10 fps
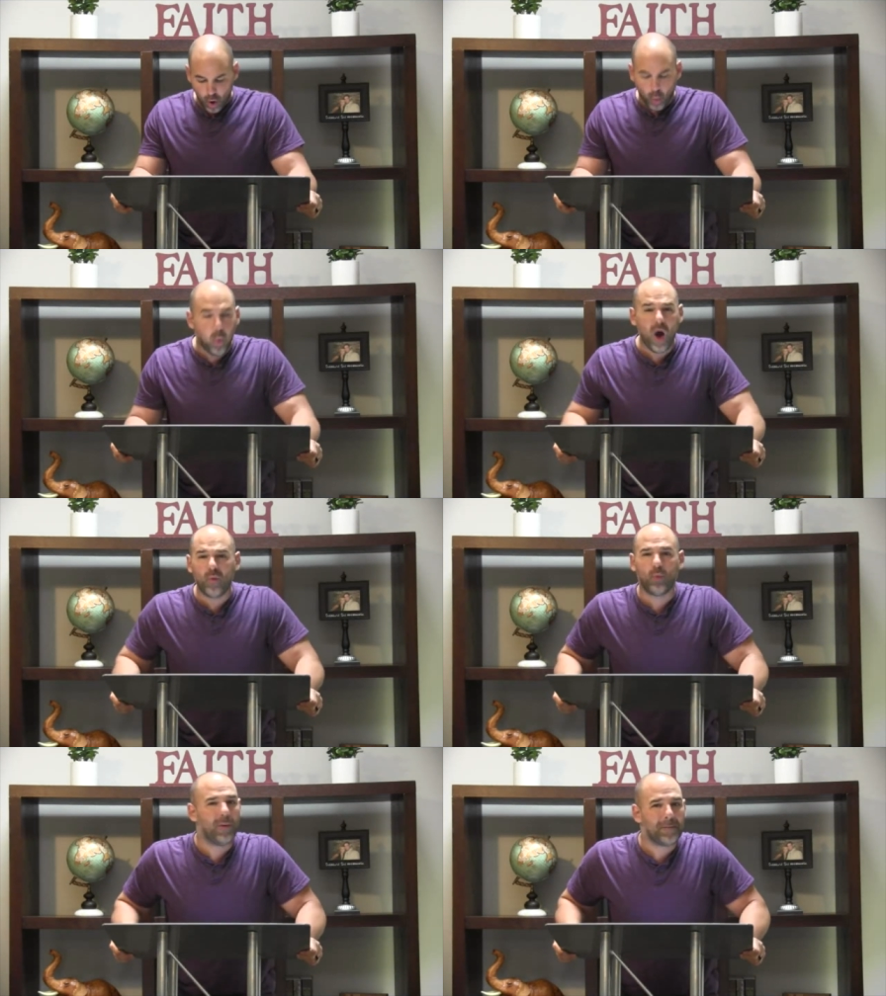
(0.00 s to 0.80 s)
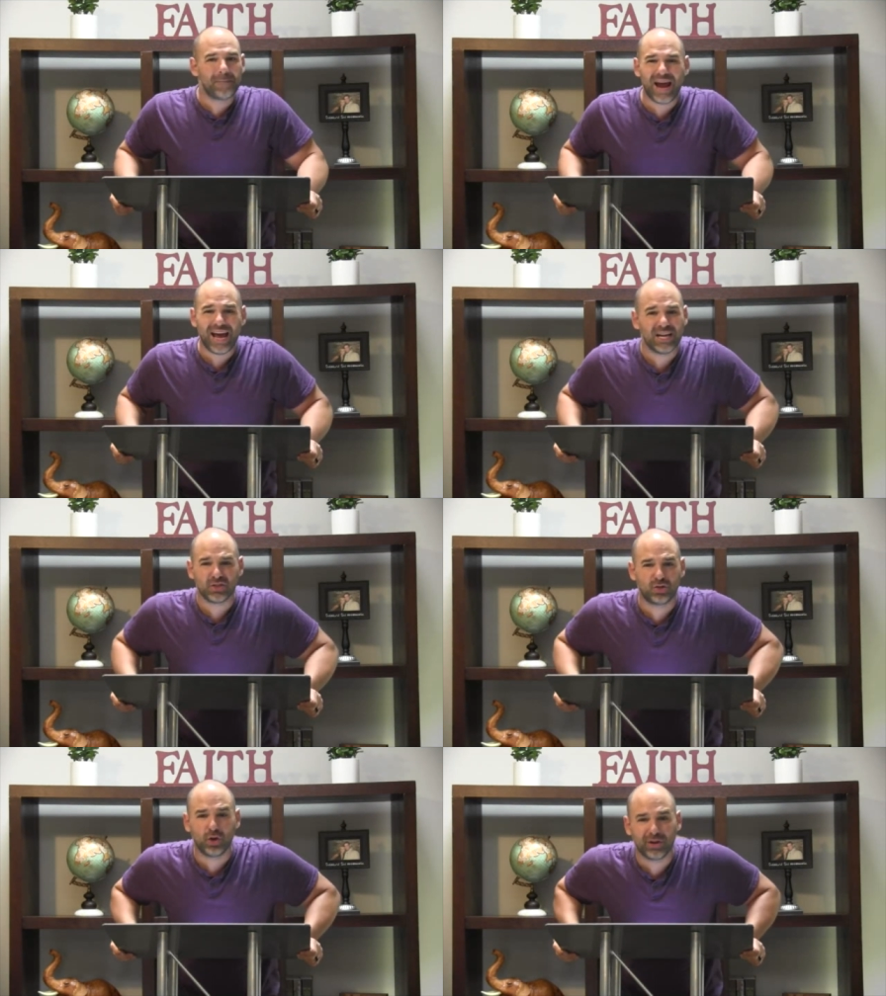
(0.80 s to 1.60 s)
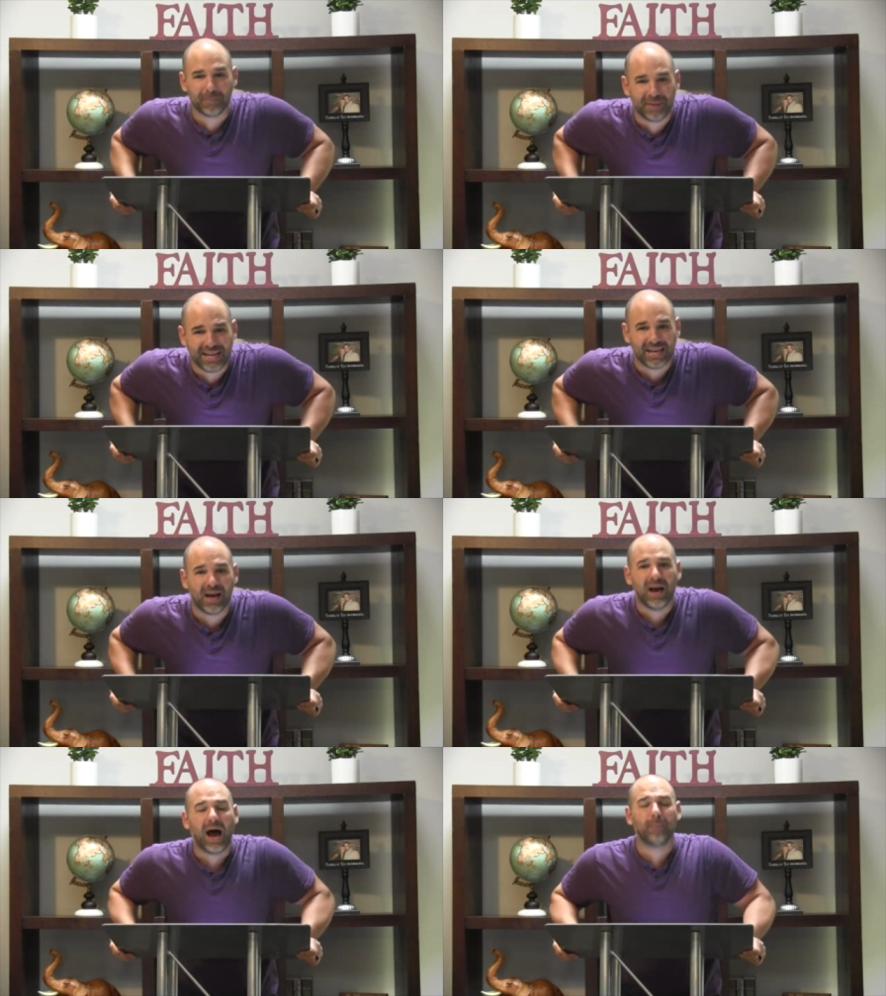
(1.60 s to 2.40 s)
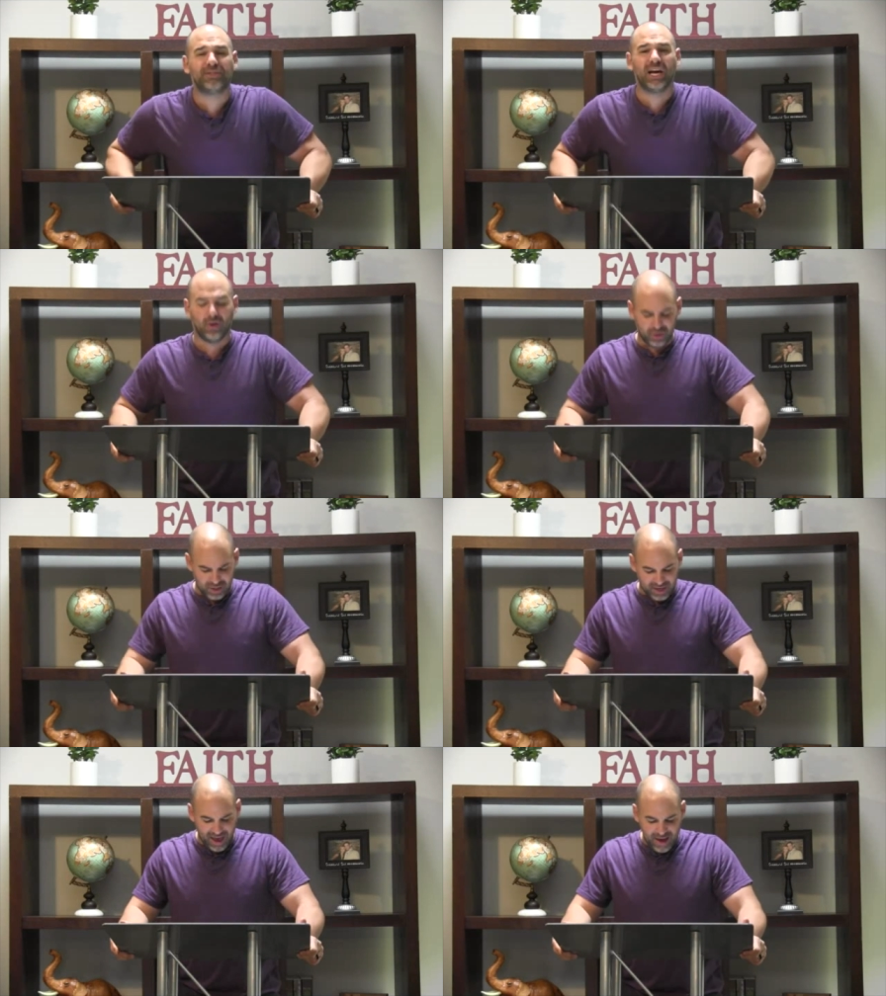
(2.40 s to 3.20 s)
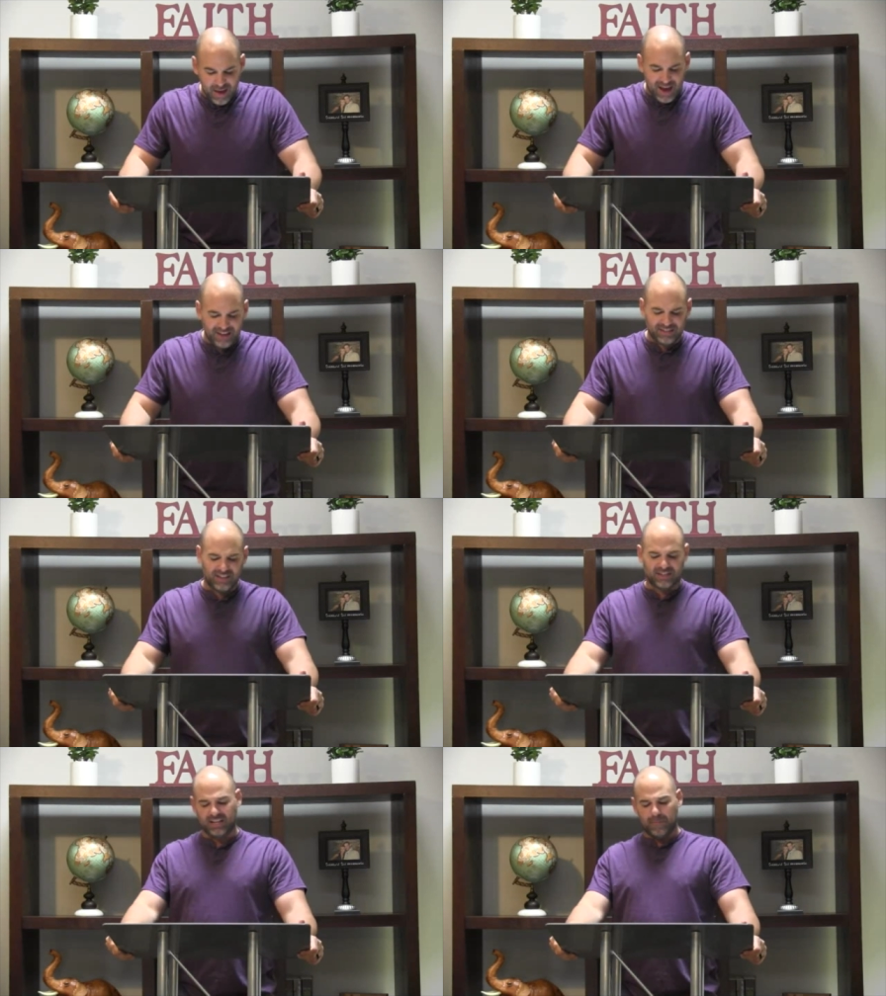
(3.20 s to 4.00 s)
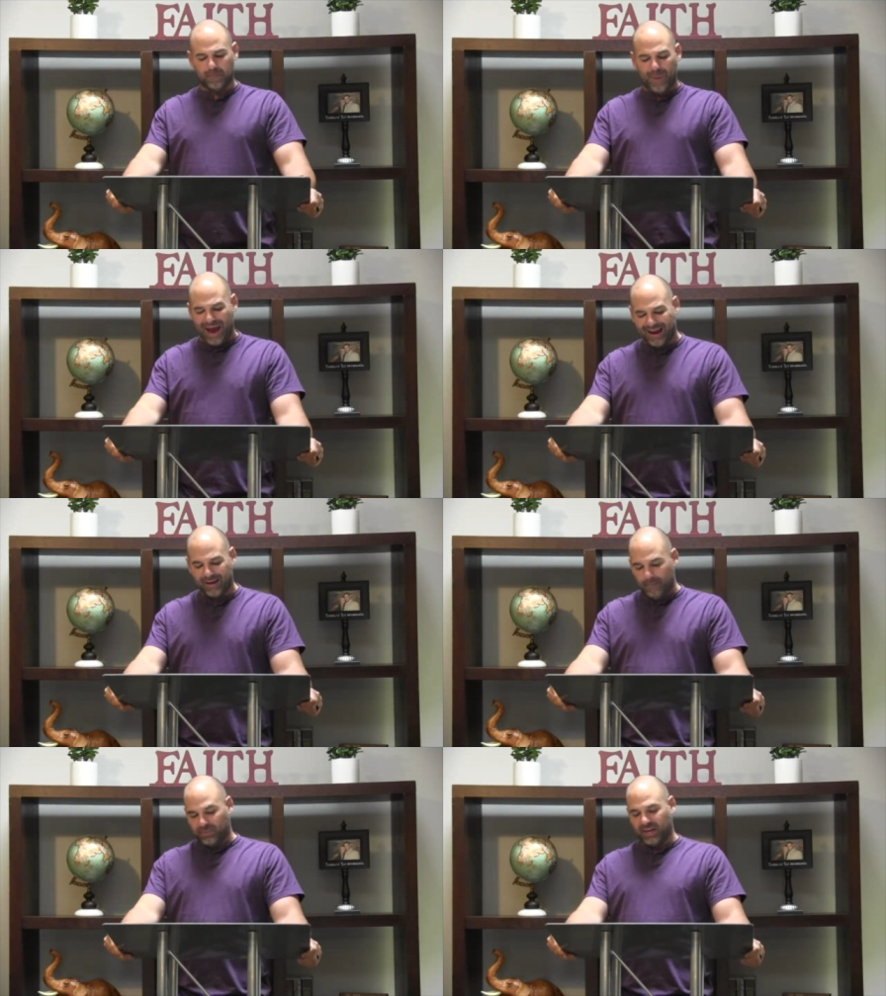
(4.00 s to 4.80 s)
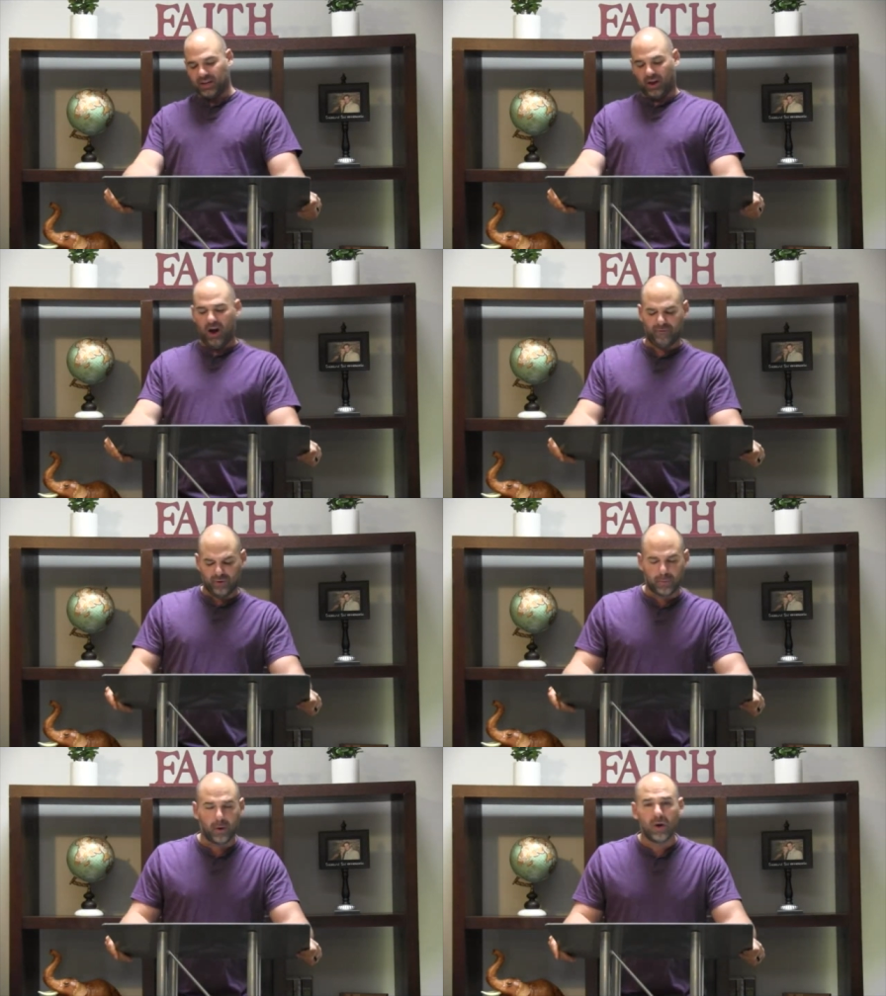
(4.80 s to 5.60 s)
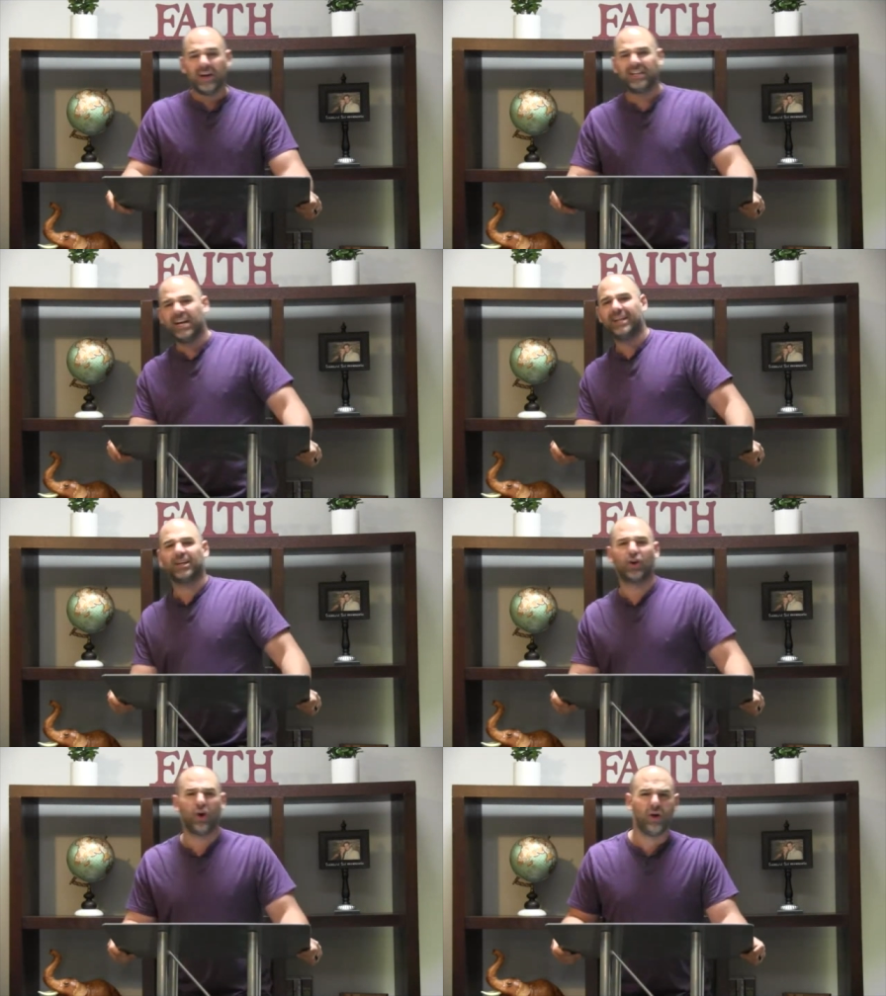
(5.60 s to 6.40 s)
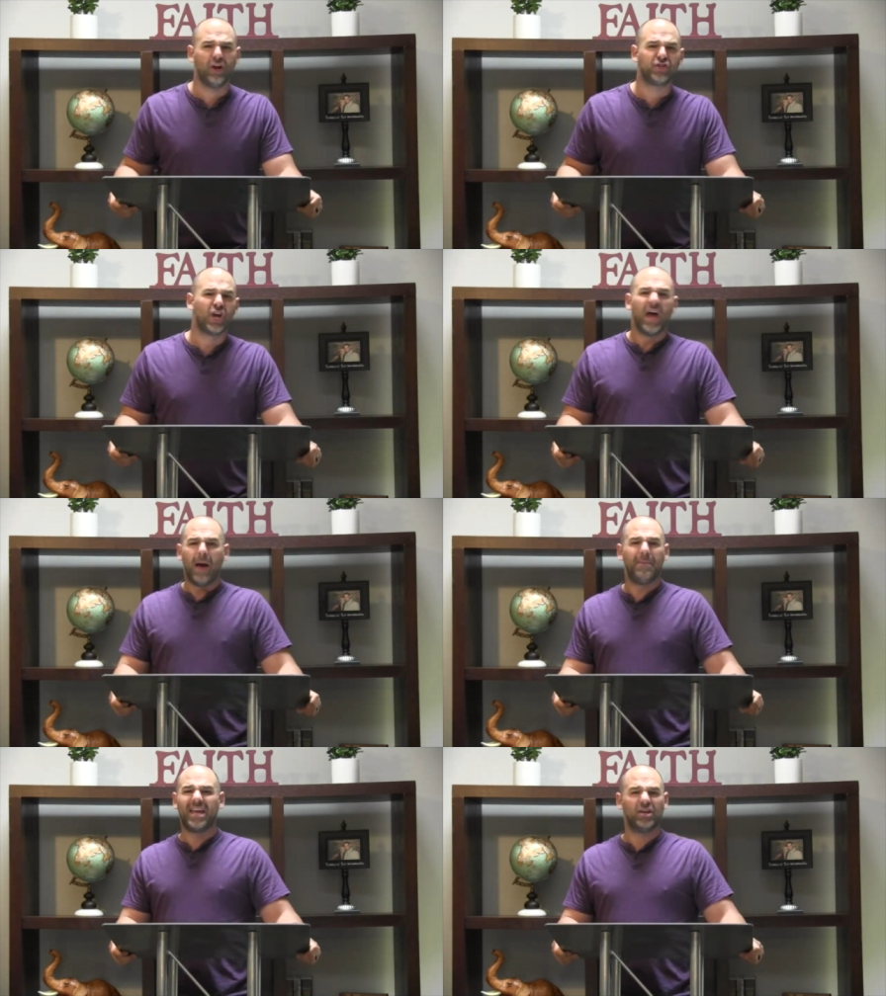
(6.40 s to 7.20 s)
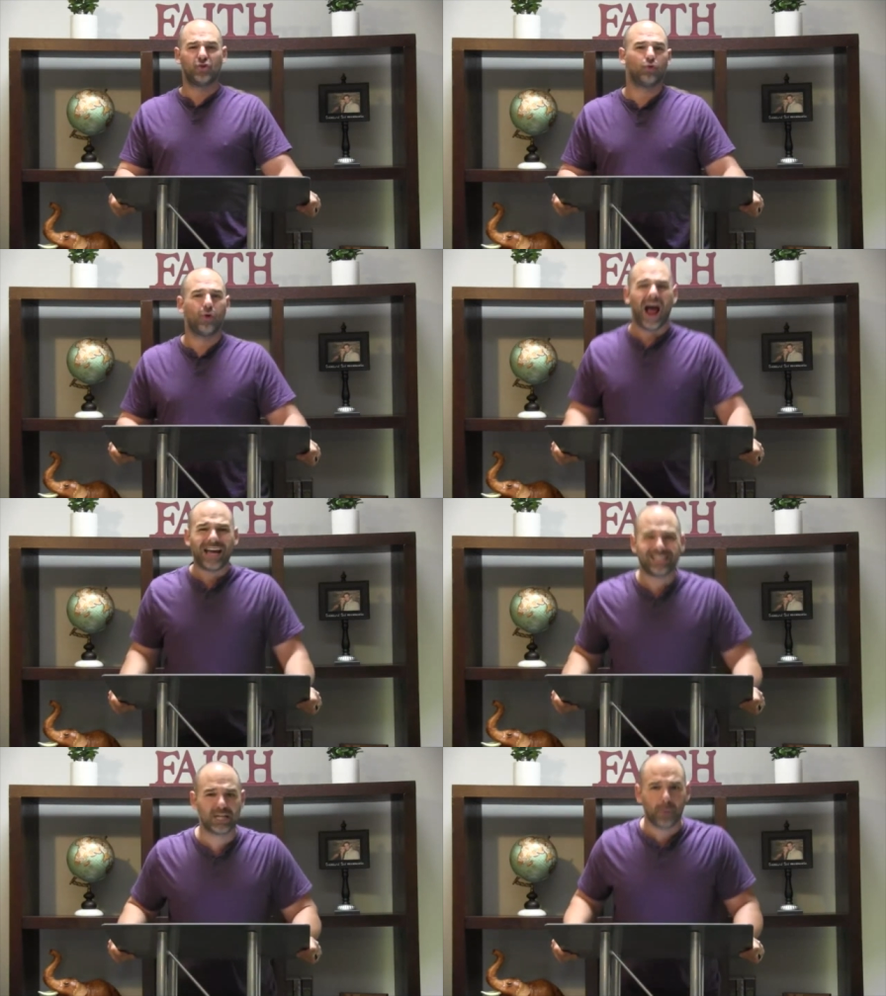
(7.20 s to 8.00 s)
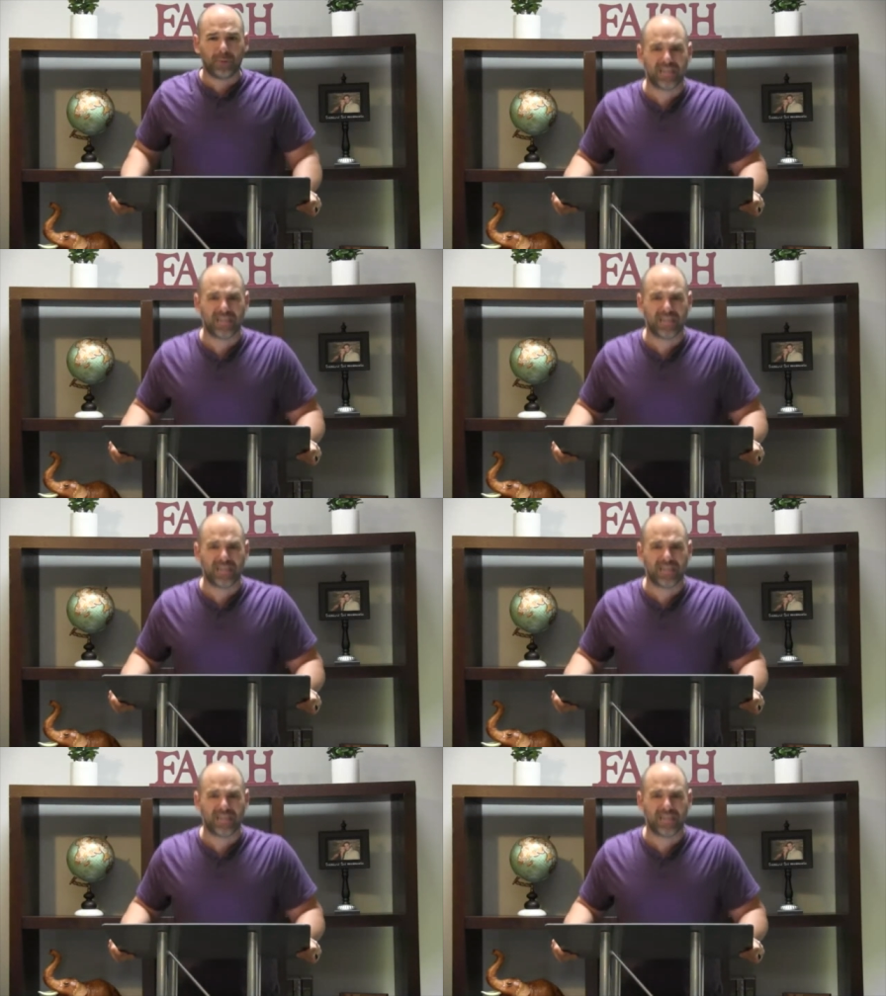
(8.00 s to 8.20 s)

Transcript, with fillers: What will man do to me? I'm telling you today, he says, sit back, get comfortable, get encouraged, and begin to rise up